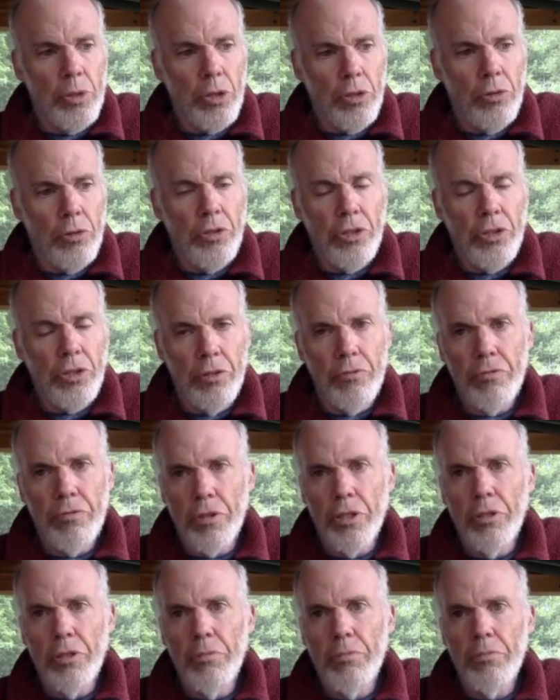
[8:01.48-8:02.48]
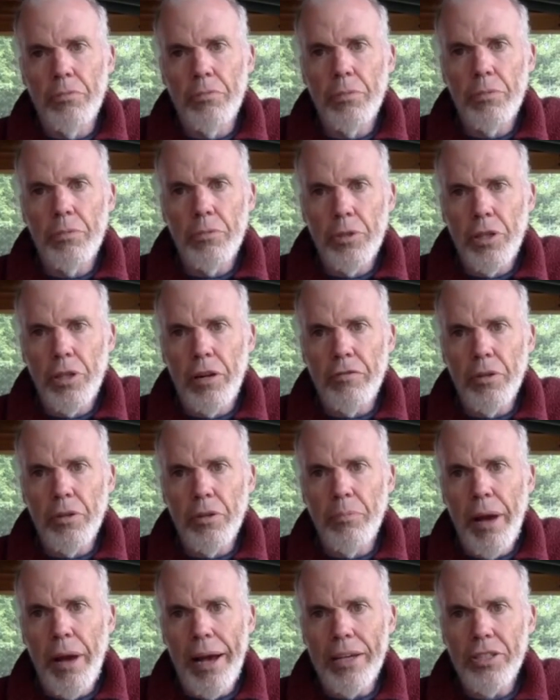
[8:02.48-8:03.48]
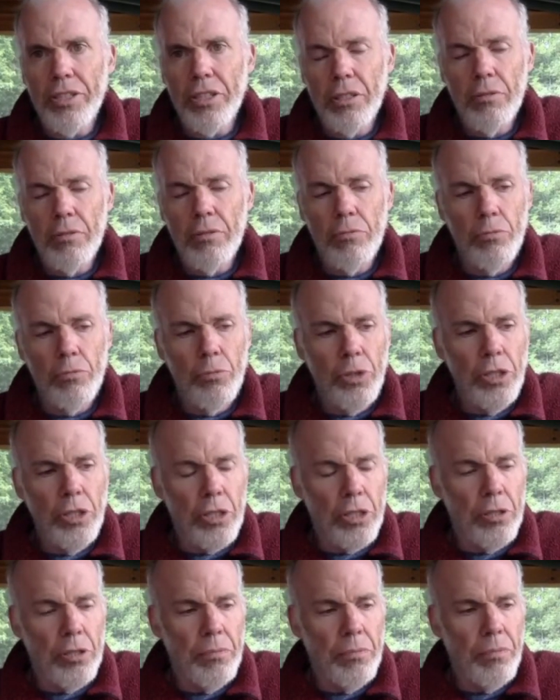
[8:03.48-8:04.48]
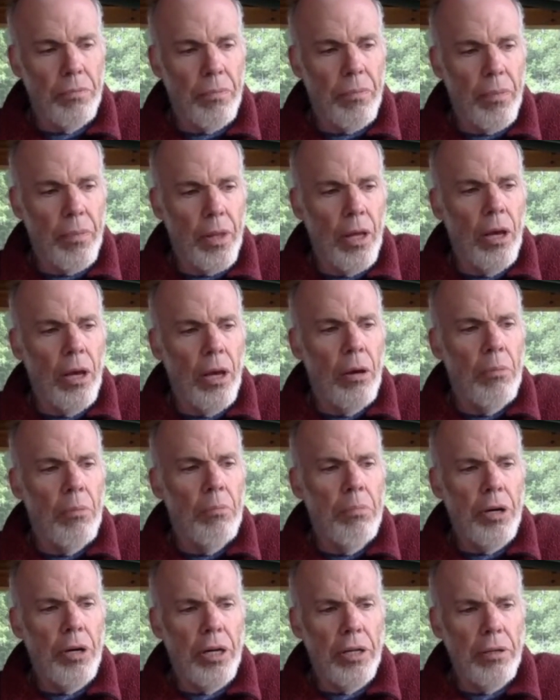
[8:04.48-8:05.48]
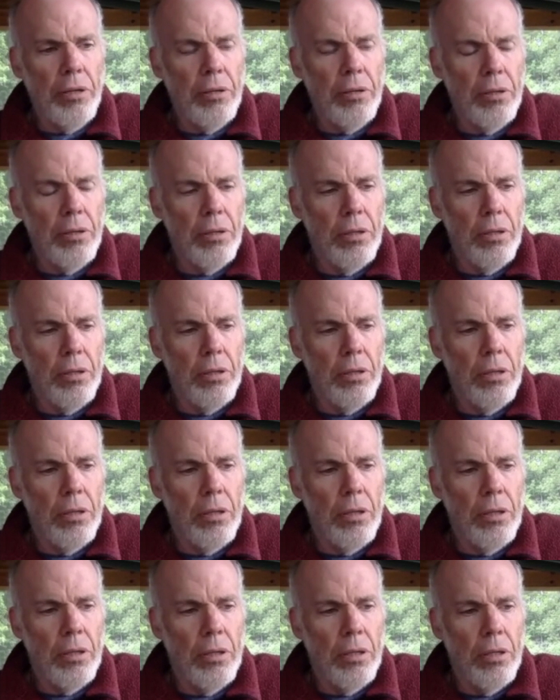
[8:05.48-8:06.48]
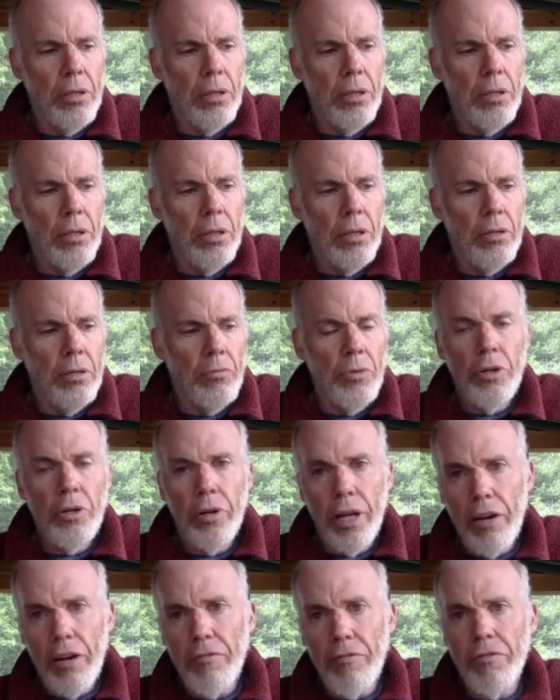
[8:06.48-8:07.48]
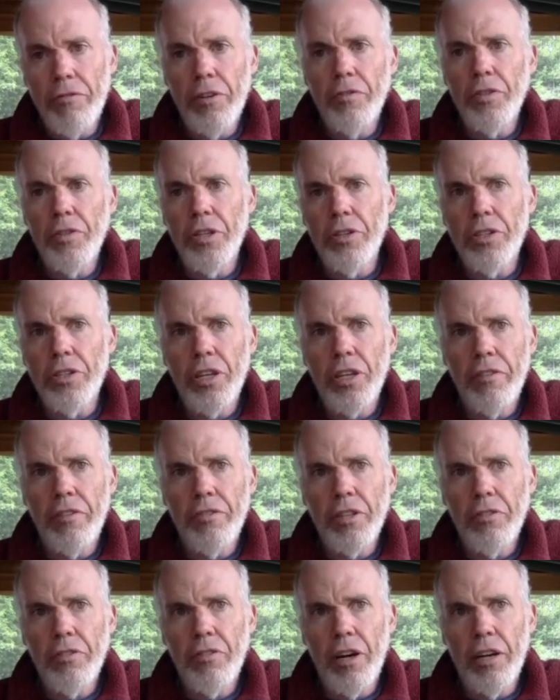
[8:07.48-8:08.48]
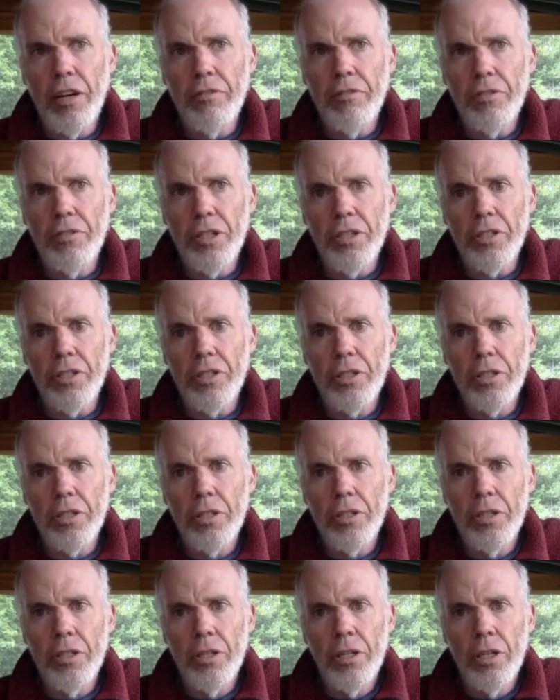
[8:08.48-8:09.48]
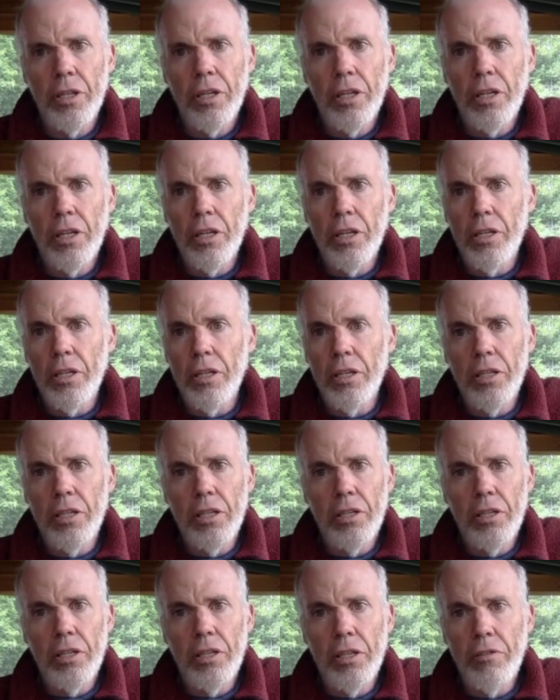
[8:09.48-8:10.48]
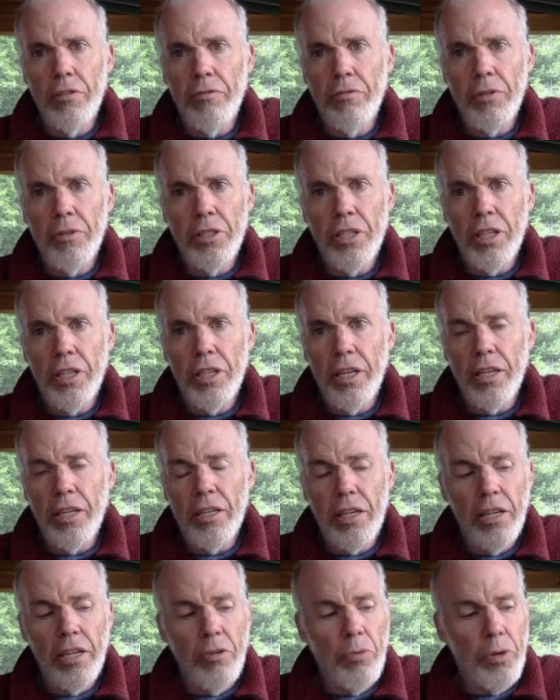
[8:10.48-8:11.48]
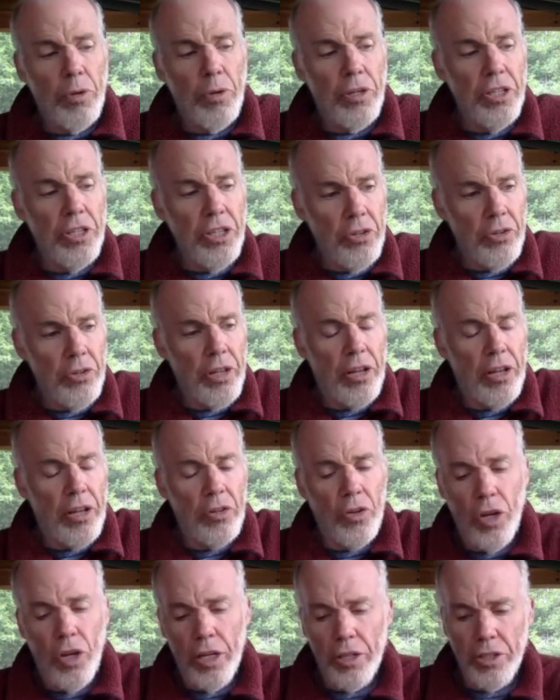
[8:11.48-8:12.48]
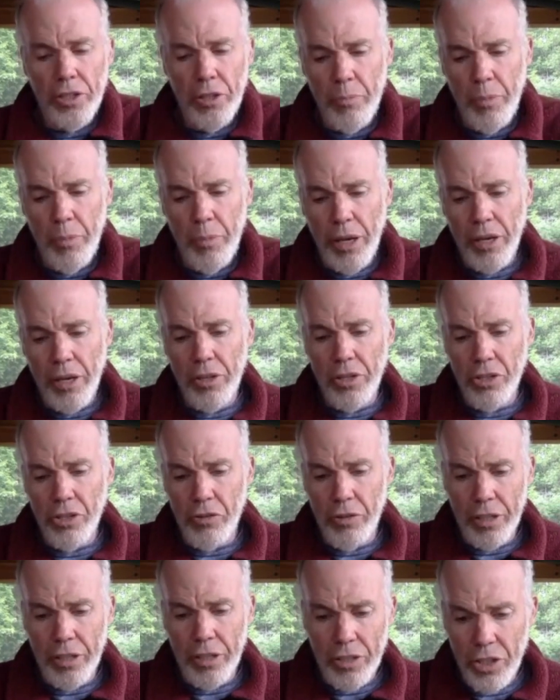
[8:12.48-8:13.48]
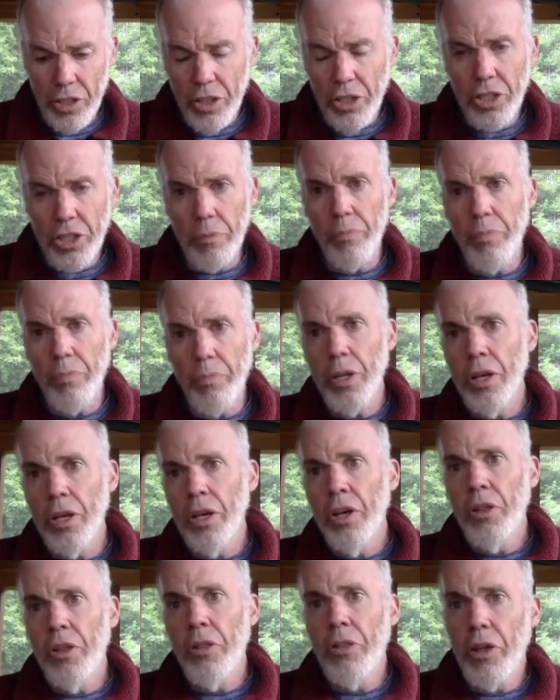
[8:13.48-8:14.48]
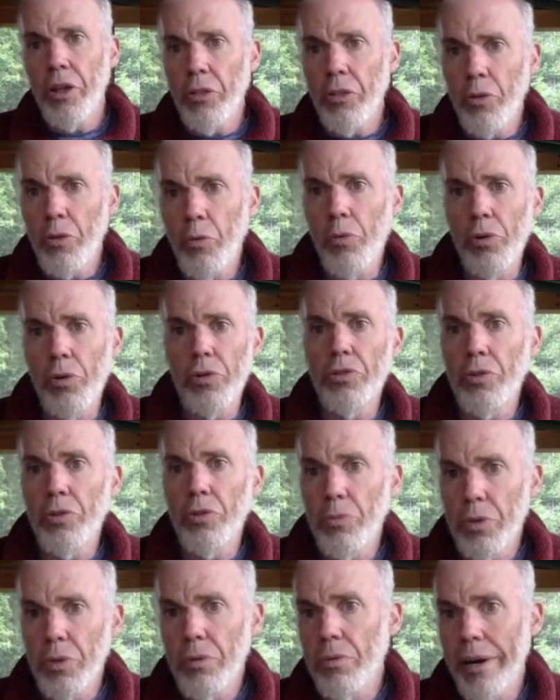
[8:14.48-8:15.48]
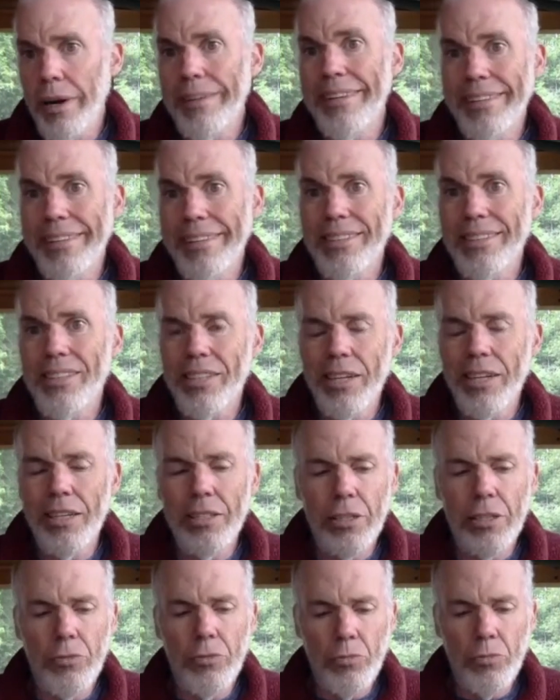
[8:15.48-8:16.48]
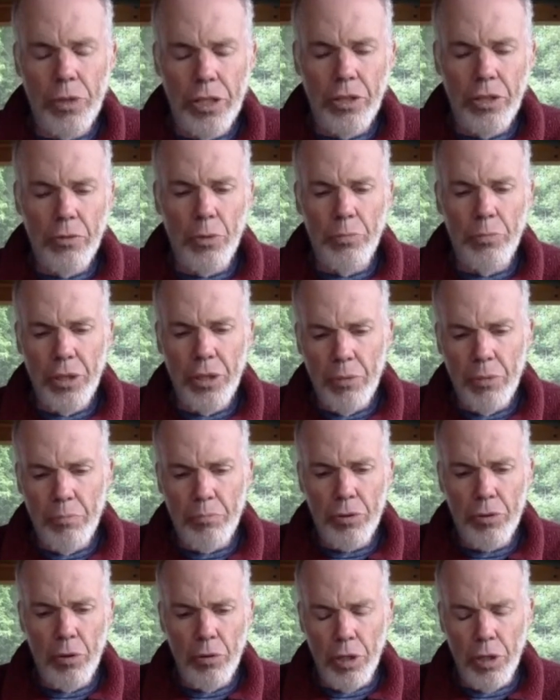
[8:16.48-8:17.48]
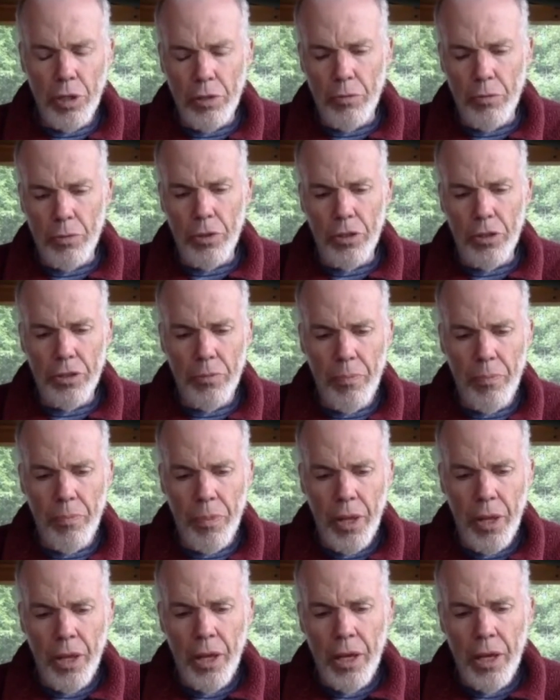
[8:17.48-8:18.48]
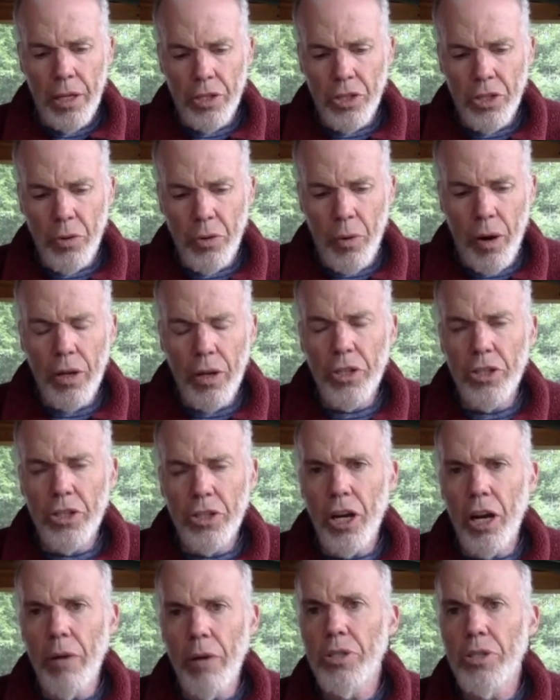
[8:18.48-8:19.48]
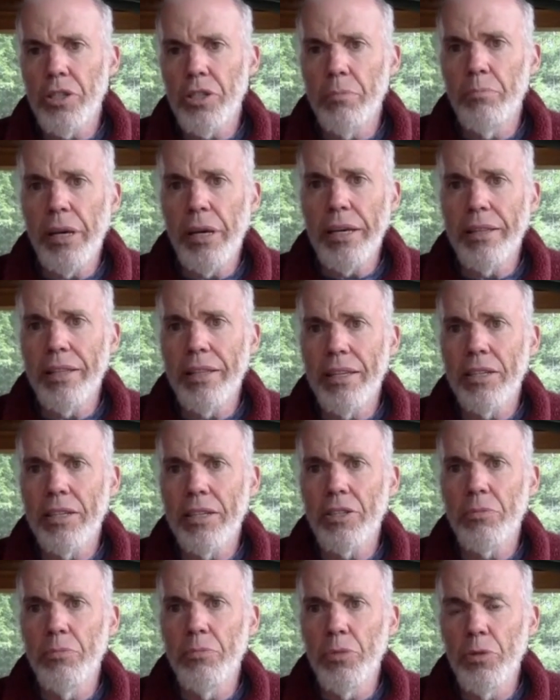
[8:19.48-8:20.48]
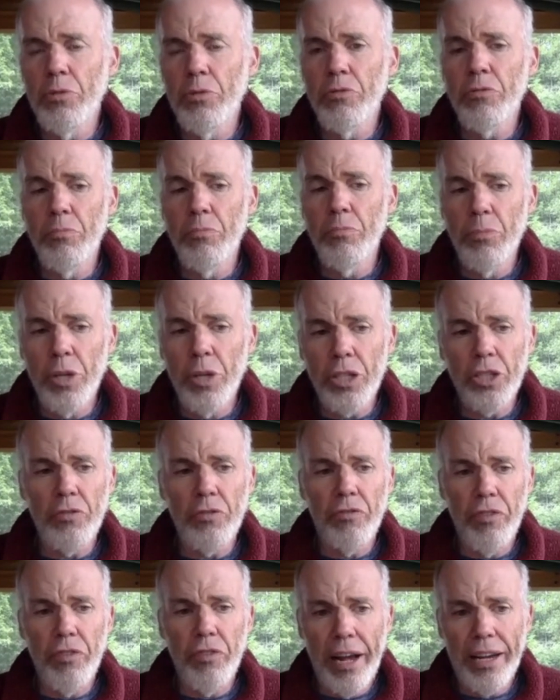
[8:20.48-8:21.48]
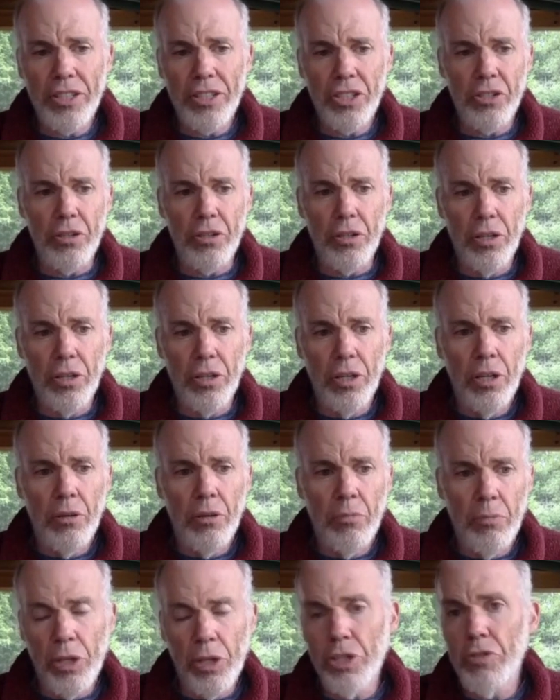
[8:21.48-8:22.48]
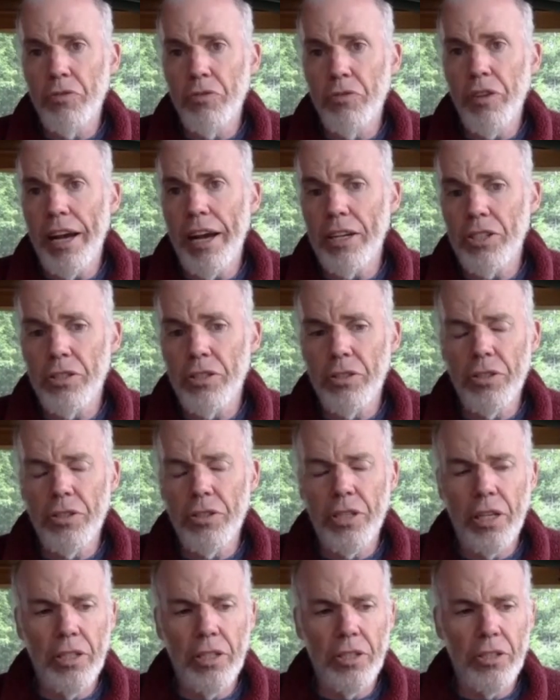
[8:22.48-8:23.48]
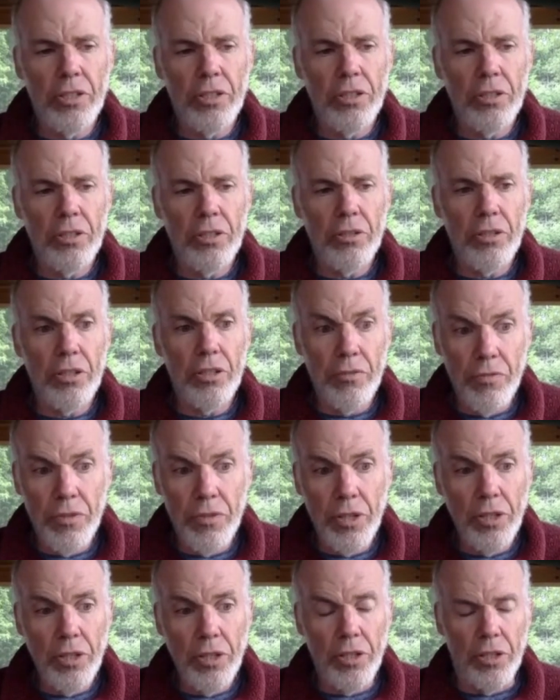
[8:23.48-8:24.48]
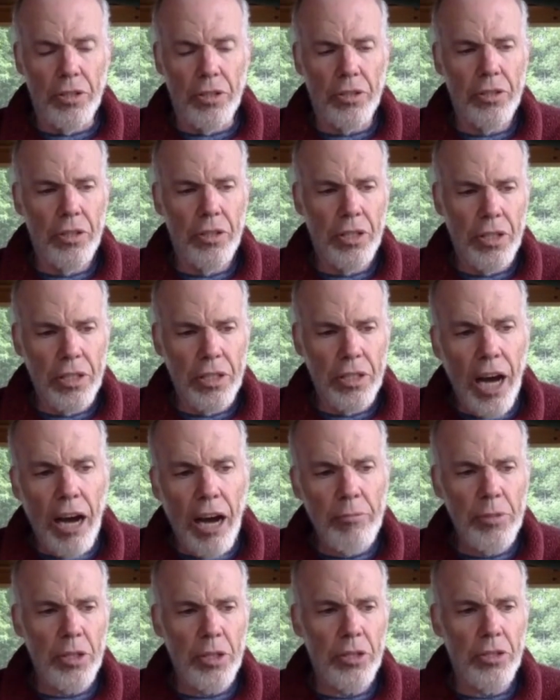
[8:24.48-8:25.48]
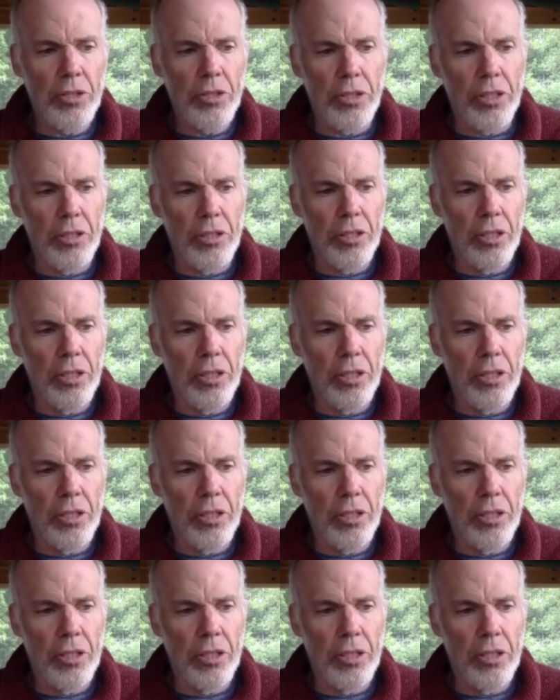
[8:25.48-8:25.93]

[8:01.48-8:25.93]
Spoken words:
closer to free with every passing week. But we don't have 50 or 75 years. If we take anywhere near that long to make this transition, then the world that we run on sun and wind will be a broken world. And so our job is to make things move much faster than is convenient economically,